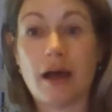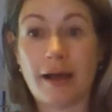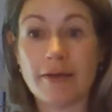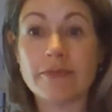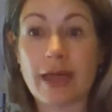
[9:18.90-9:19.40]

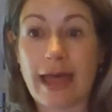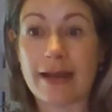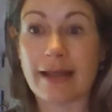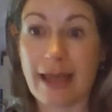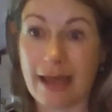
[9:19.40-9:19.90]
Of
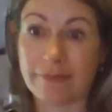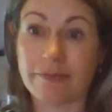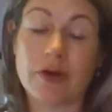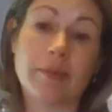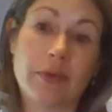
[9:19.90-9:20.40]
that half
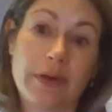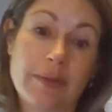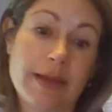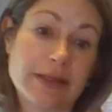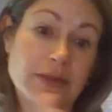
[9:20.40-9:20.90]
of your
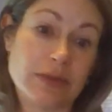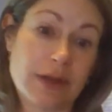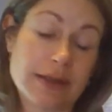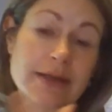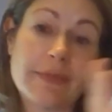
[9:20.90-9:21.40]
employee base who
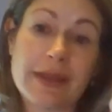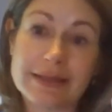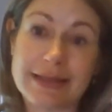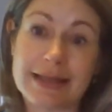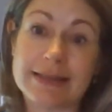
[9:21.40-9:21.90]
saw
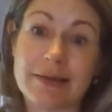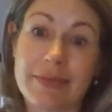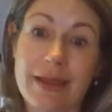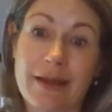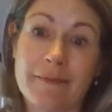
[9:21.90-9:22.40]
something and said
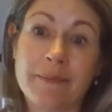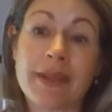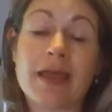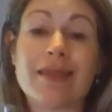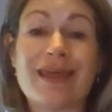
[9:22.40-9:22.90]
something,
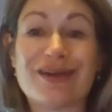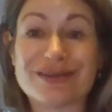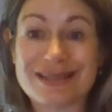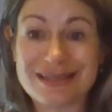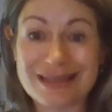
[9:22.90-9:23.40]
they
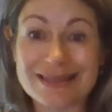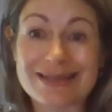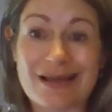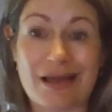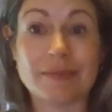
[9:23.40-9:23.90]
are
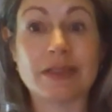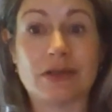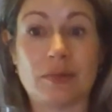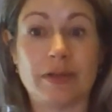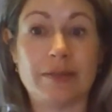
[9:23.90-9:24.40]
6 times
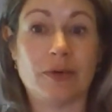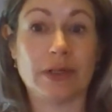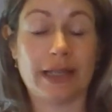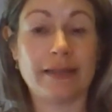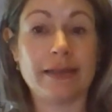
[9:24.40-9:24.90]
globally
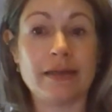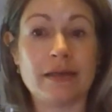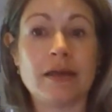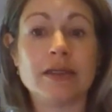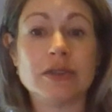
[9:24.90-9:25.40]
more
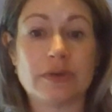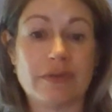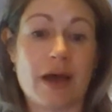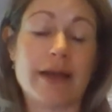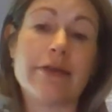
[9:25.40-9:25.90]
likely to
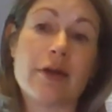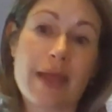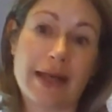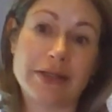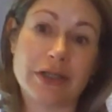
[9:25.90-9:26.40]
have gone to their
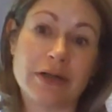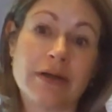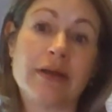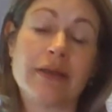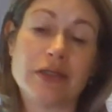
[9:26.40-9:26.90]
manager
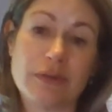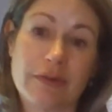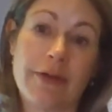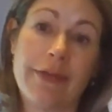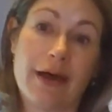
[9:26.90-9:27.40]
than to
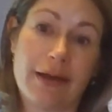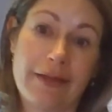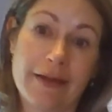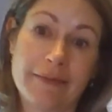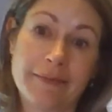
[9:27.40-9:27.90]
have called the
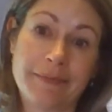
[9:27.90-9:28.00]
hotline.